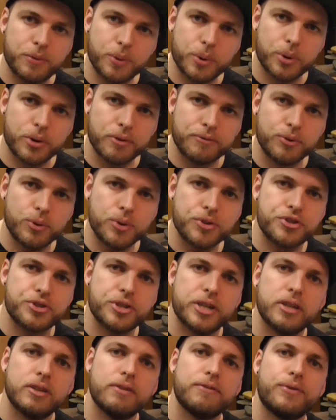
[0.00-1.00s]
if we're on a
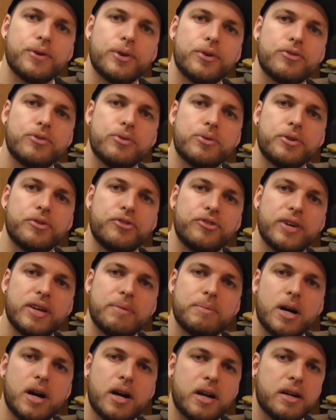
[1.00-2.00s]
4-string, first chord is
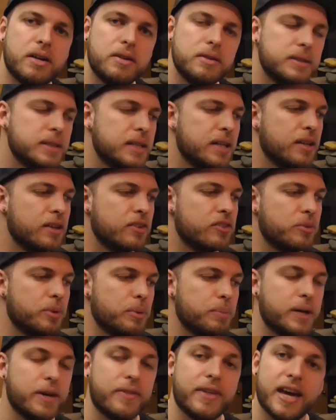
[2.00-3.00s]
C minor, so
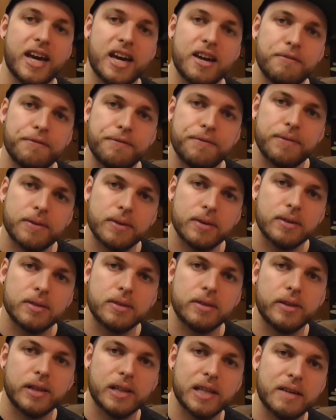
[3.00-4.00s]
we play the F,
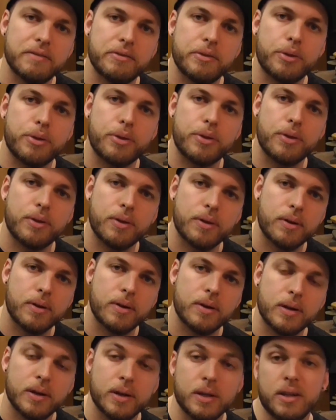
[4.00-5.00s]
the
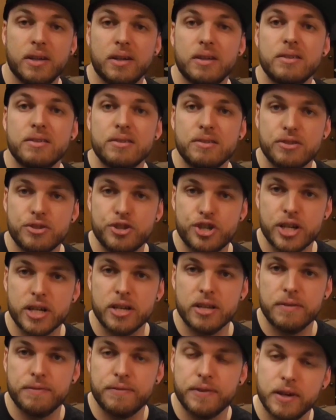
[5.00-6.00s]
11th,
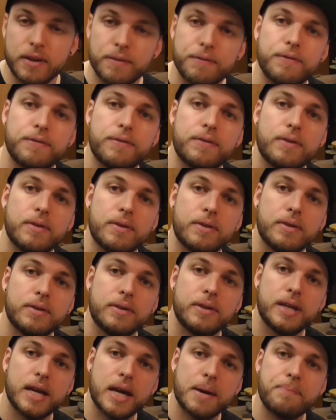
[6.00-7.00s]
G the
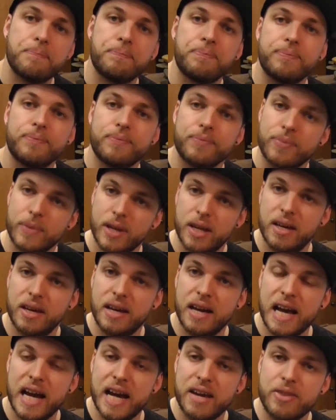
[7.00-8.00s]
5th, yep,
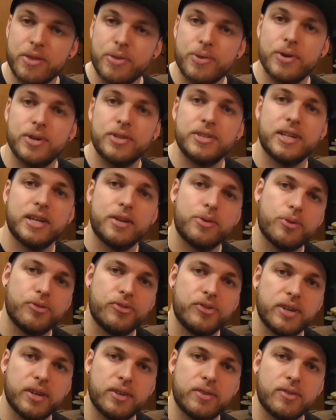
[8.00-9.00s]
A the 13th or
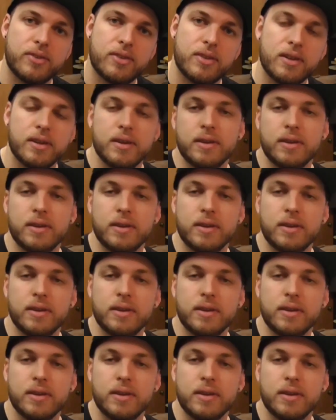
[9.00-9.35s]
6th,